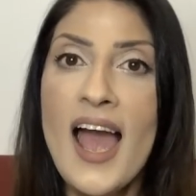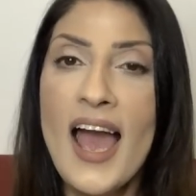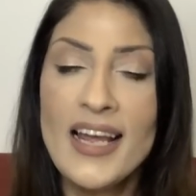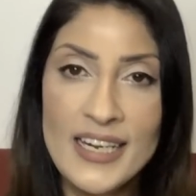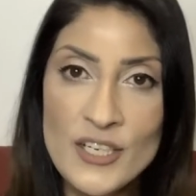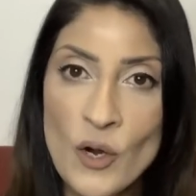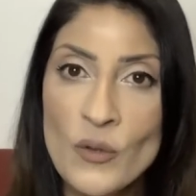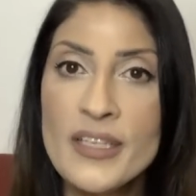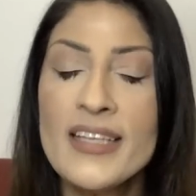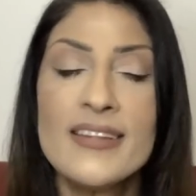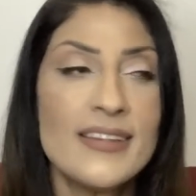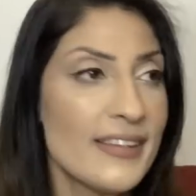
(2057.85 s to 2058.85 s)
And I know
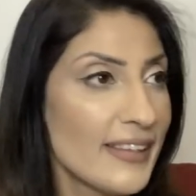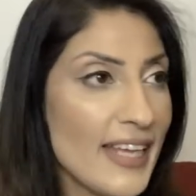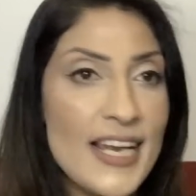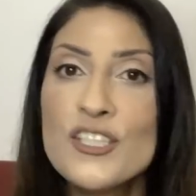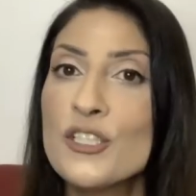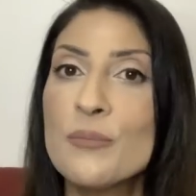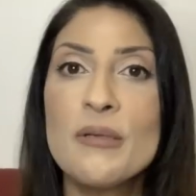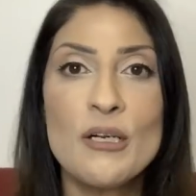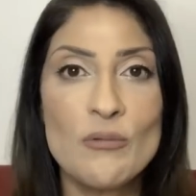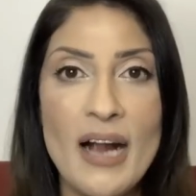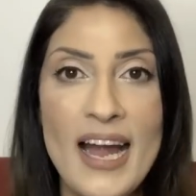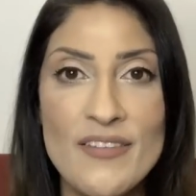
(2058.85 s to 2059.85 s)
that they should be
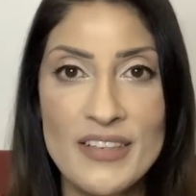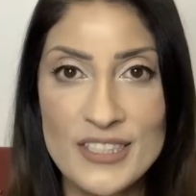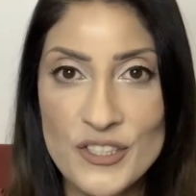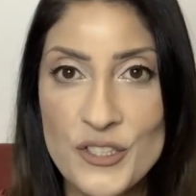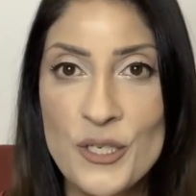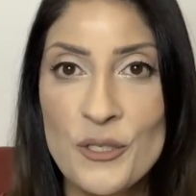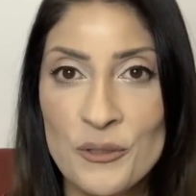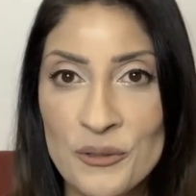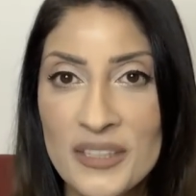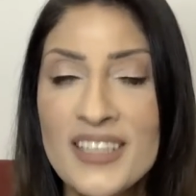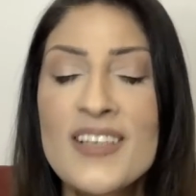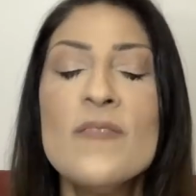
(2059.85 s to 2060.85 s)
arriving soon.